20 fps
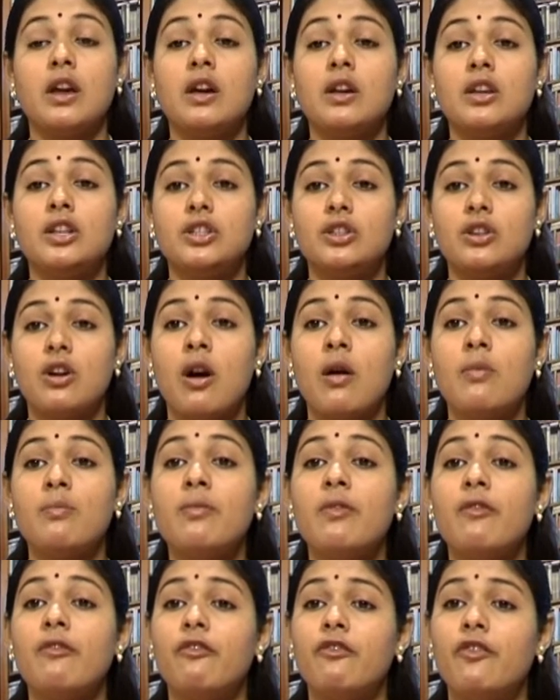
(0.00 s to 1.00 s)
Tom
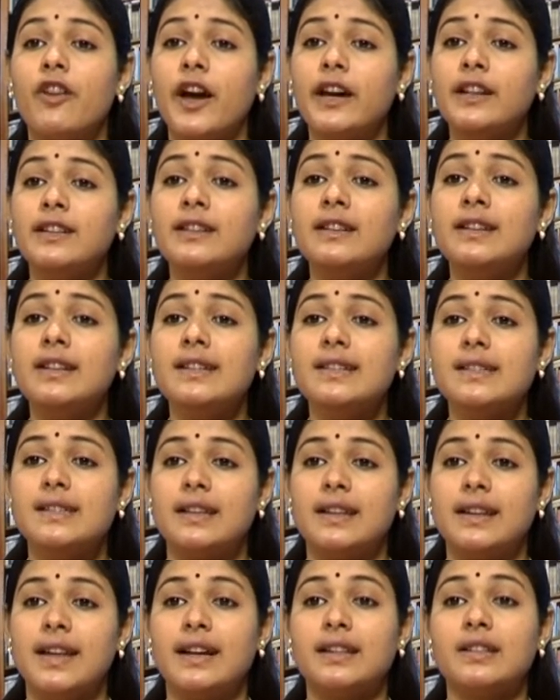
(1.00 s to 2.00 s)
finally
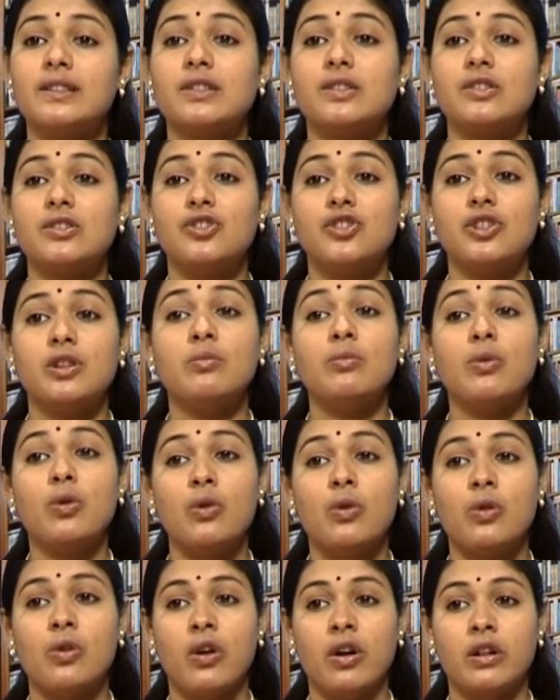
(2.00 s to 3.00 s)
selects Jim
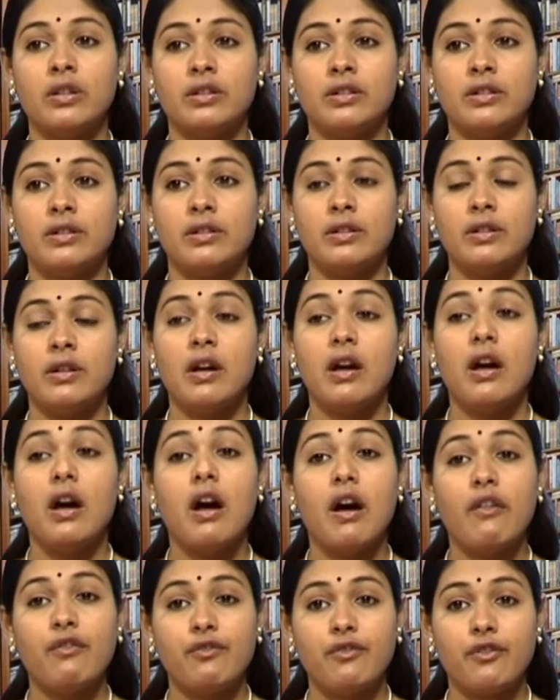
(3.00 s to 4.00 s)
O'Connor, a
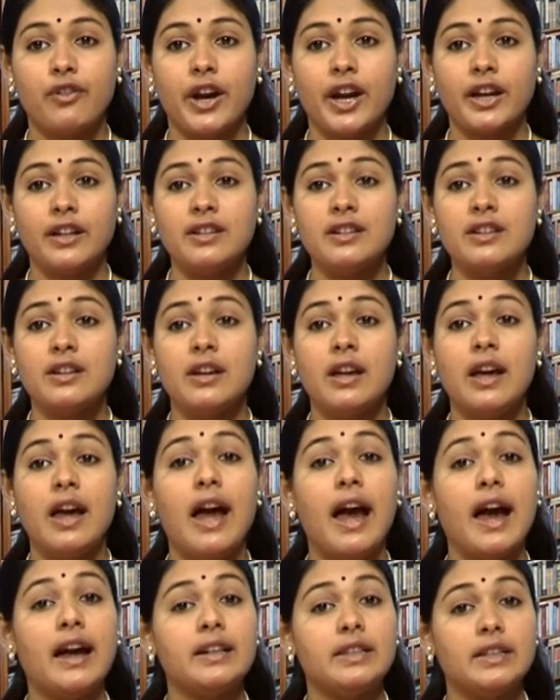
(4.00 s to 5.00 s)
friend,
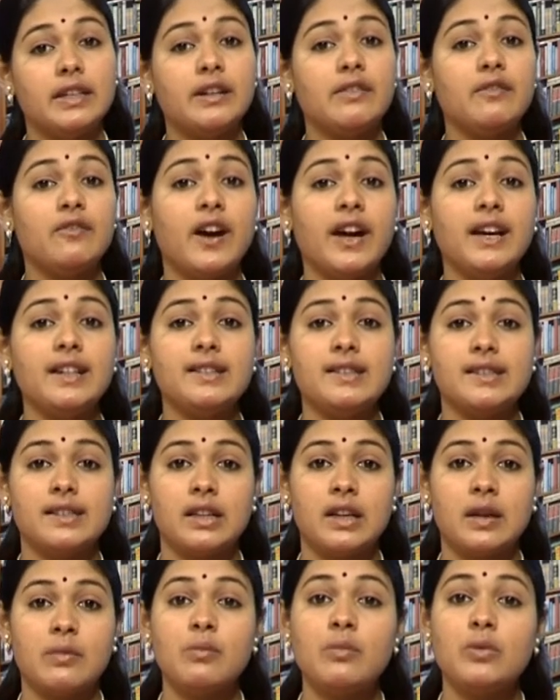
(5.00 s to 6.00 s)
and invites
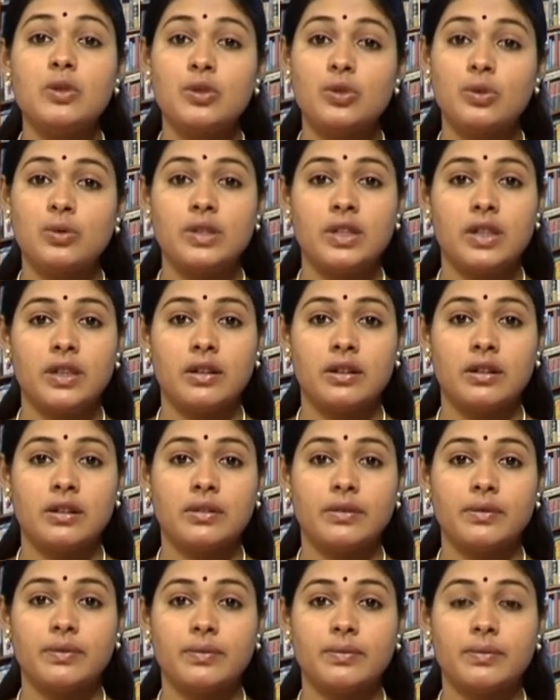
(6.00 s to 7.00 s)
him to dinner.
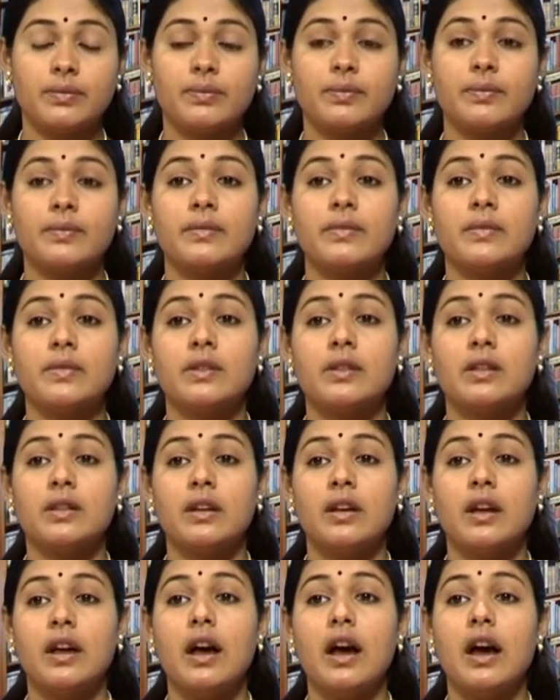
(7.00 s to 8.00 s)

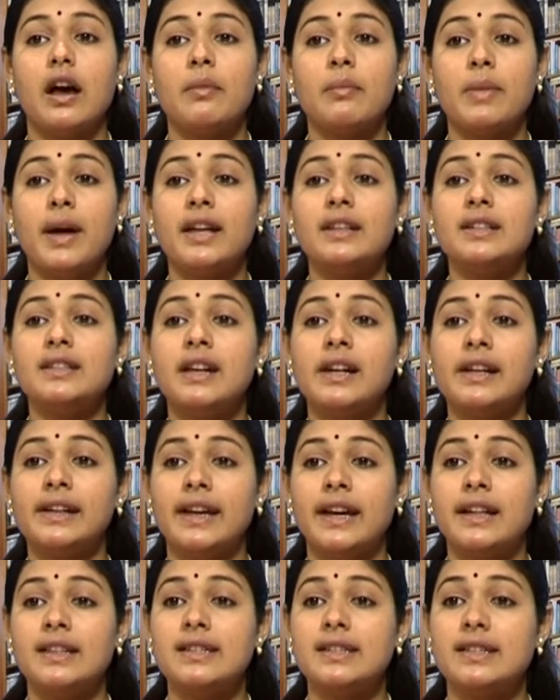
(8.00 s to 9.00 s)
Amanda
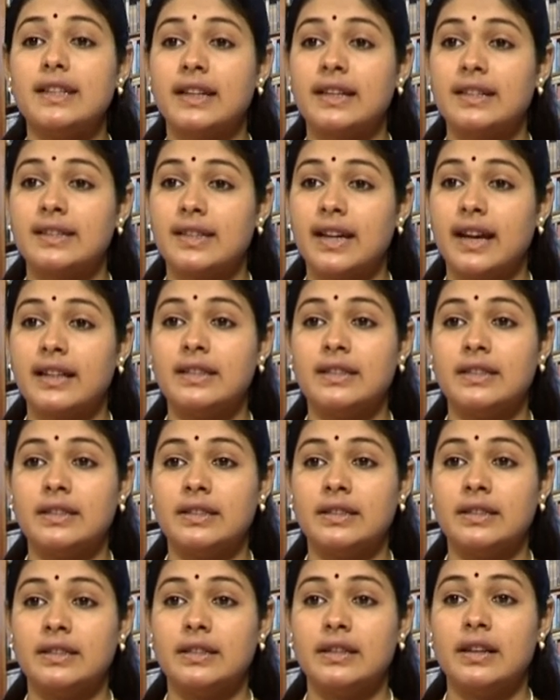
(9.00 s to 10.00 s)
gets excited
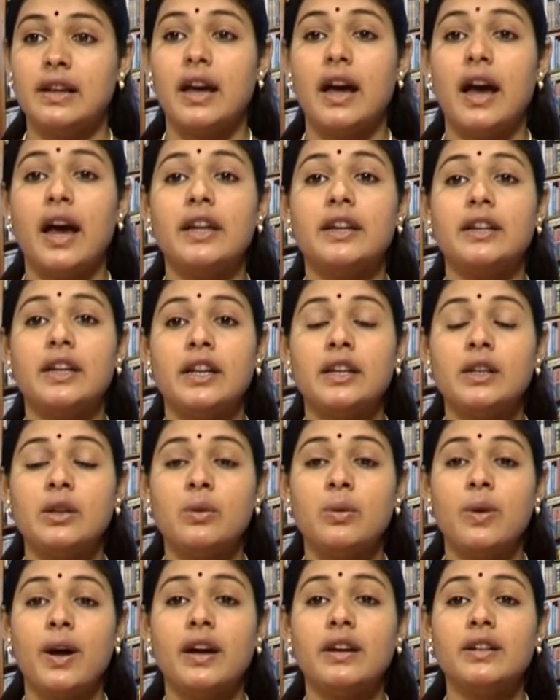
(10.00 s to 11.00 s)
and
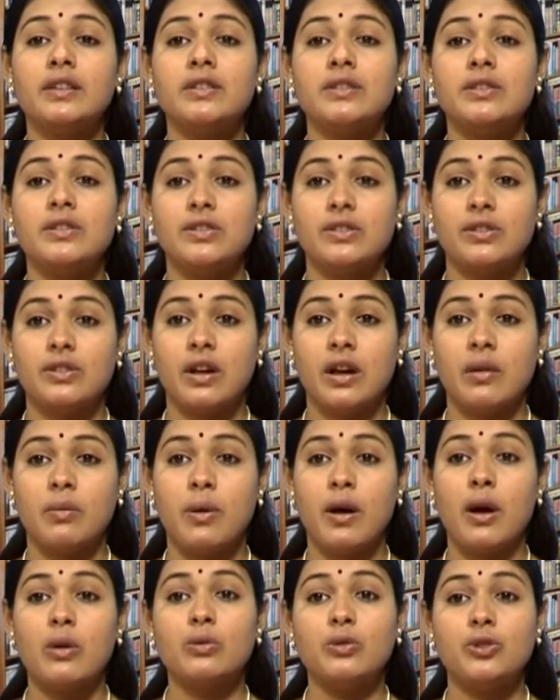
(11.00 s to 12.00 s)
inquires
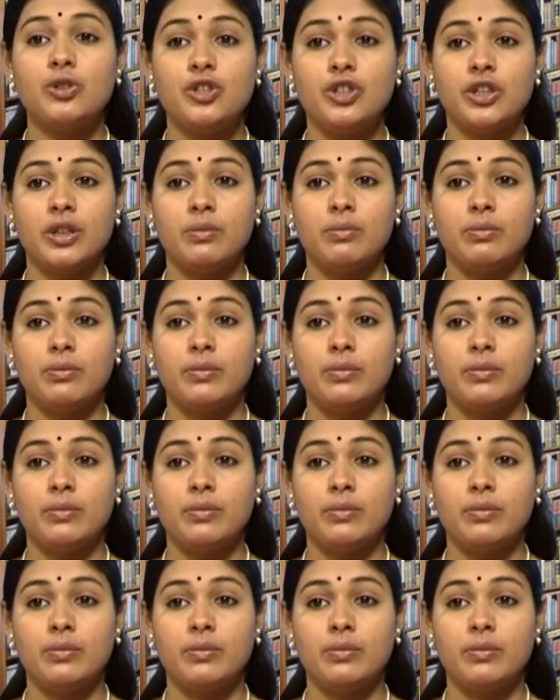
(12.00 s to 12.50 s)
about Jim